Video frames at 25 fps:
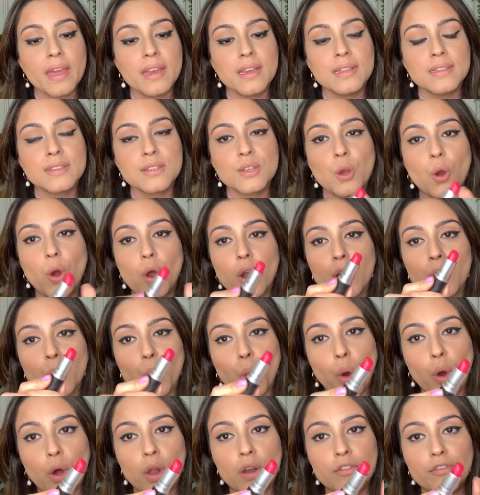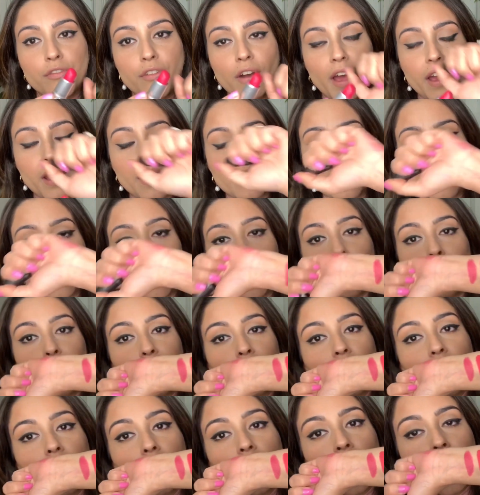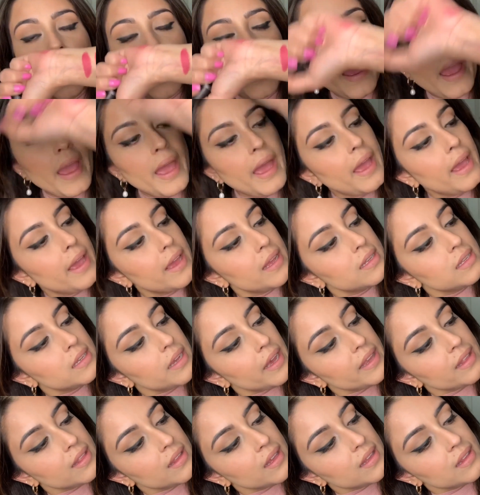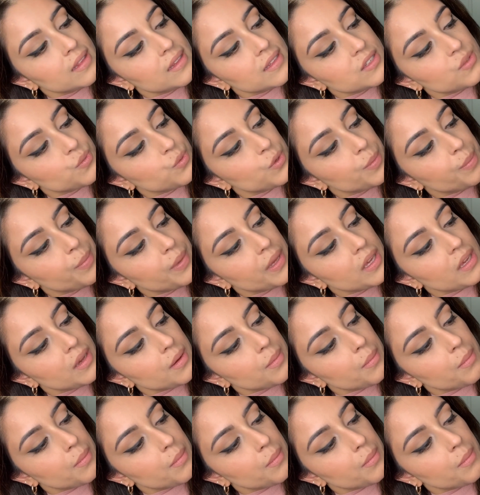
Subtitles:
and it's called All Fired Up. And I think this would be a